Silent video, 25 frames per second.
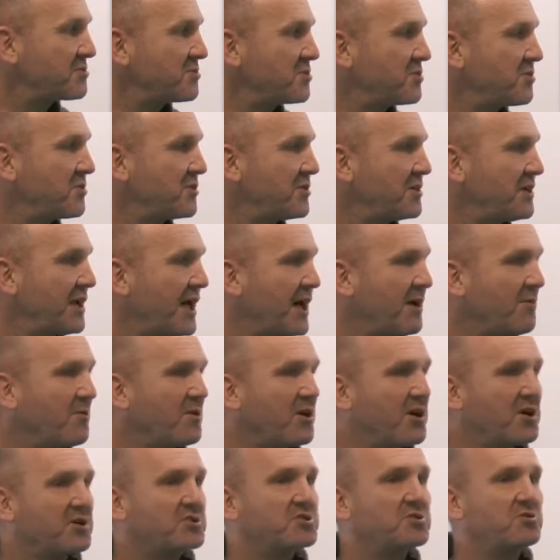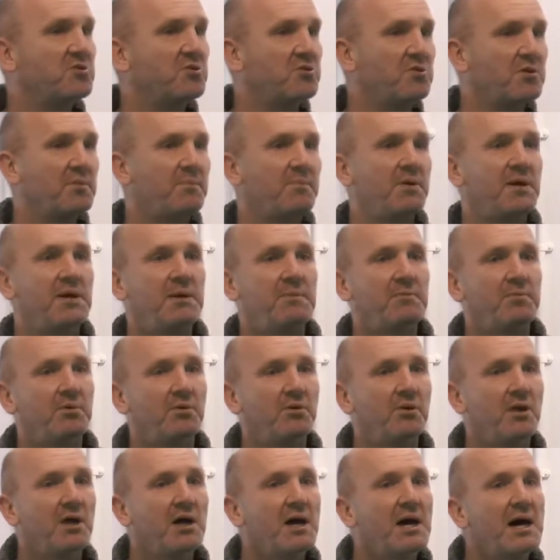with other networks and other
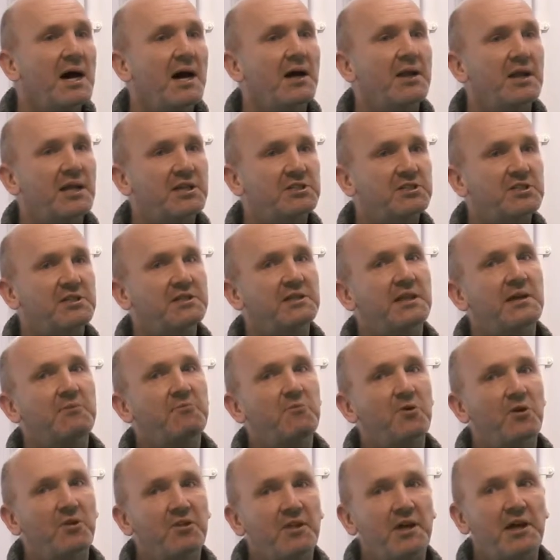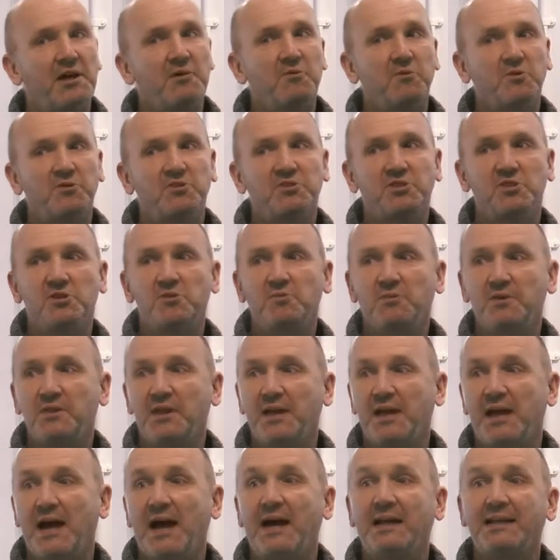people and asking them what they would do with
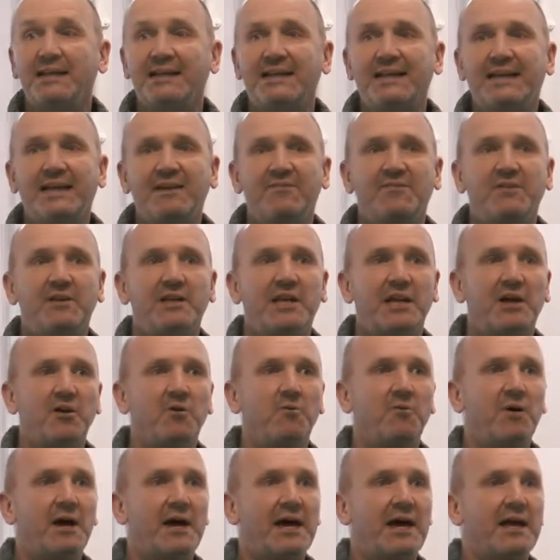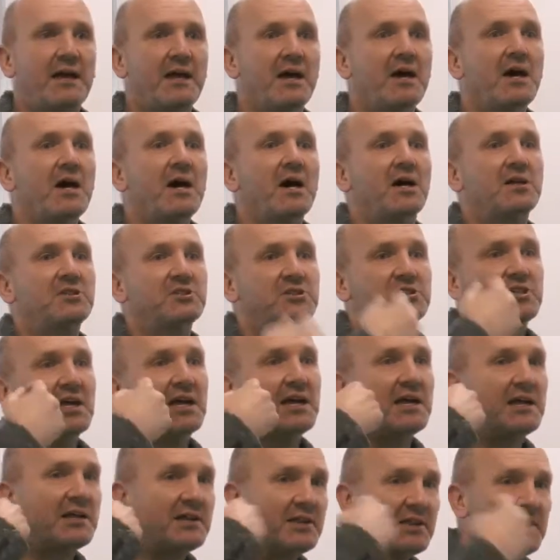it and giving it away and
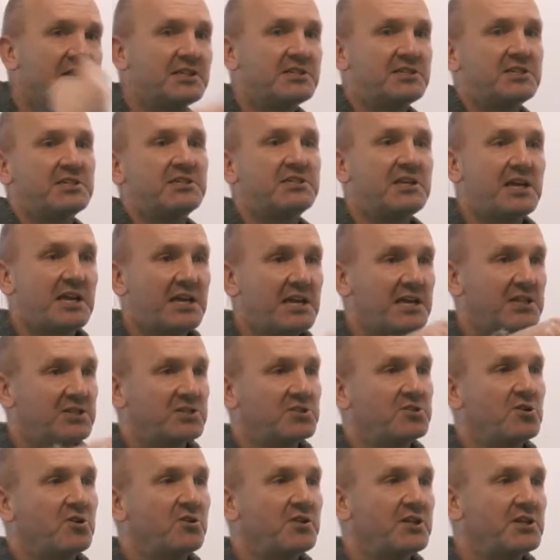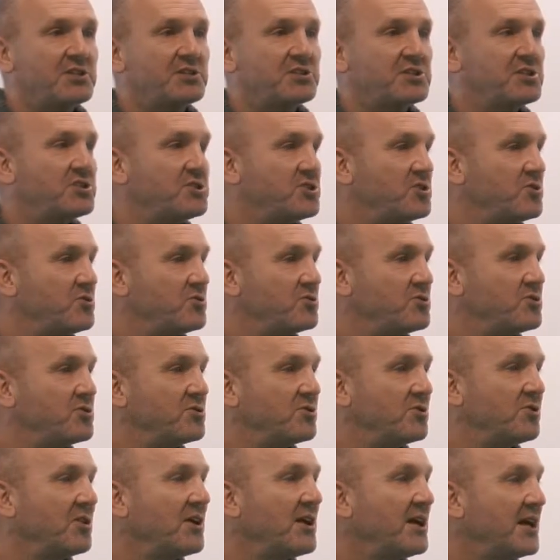saying this is it, it's
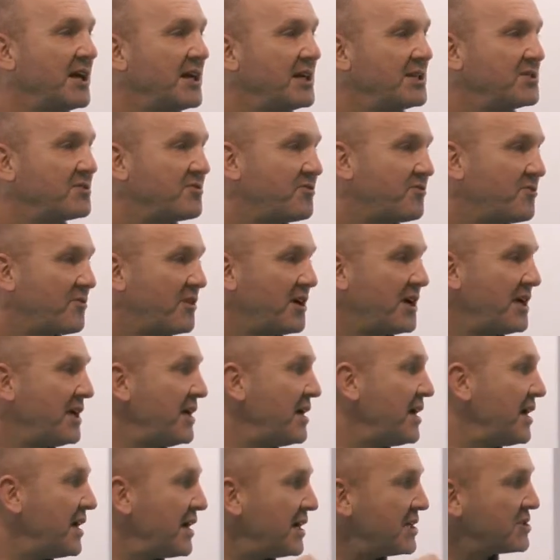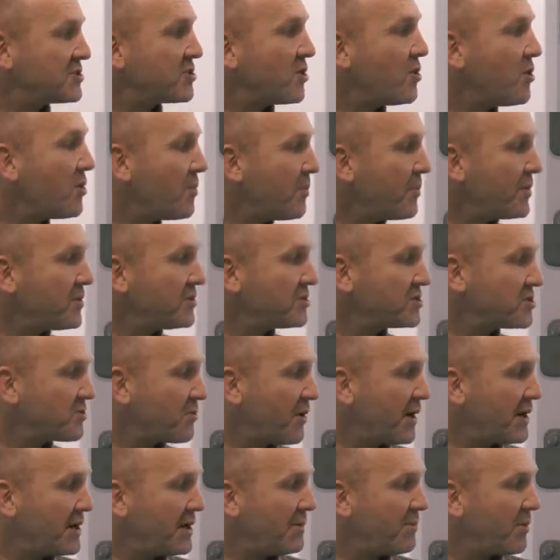non-institutional, it's free, it's open
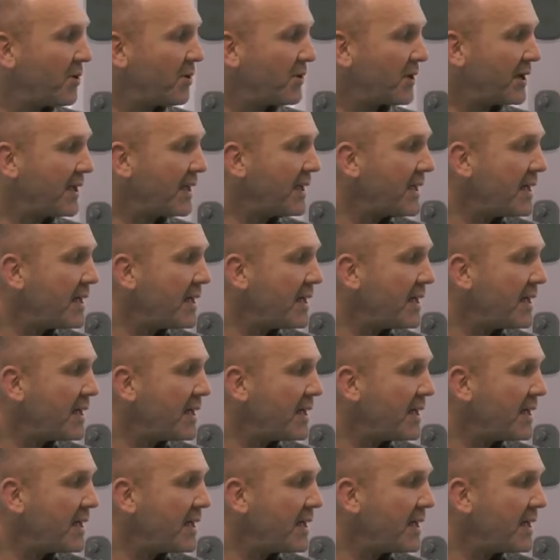to anybody.